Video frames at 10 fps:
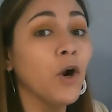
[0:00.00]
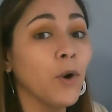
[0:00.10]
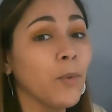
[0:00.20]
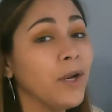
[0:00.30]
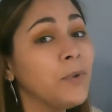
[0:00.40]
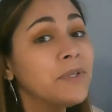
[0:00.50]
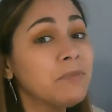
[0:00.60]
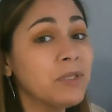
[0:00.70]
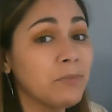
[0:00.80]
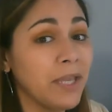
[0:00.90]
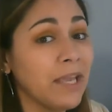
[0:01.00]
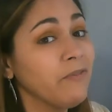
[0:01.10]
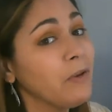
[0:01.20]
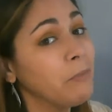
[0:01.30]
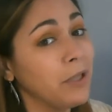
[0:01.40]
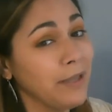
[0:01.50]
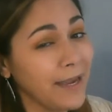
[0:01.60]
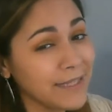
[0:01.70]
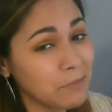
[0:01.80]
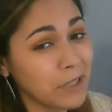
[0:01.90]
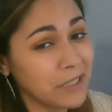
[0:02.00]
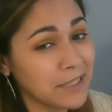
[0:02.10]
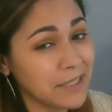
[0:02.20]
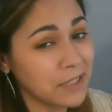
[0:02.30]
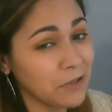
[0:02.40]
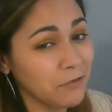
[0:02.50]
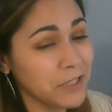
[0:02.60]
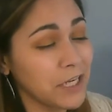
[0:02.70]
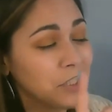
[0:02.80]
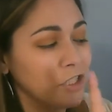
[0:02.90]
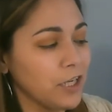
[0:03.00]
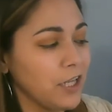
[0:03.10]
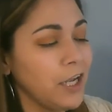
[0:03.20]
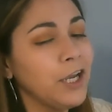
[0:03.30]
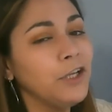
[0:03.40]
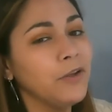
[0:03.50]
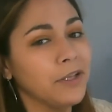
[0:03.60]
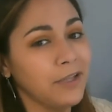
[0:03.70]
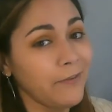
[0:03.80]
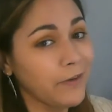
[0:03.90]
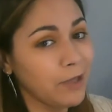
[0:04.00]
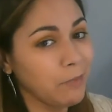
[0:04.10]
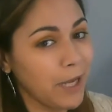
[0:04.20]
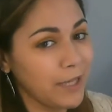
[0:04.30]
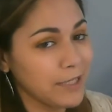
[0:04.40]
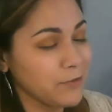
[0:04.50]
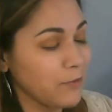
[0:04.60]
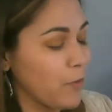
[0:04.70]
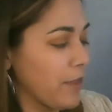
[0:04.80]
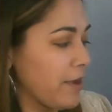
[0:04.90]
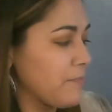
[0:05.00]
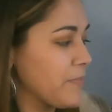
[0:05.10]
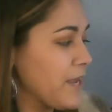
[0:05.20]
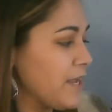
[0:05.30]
or one who is misbehaving but likes being the center of attention, you can definitely apply this for them.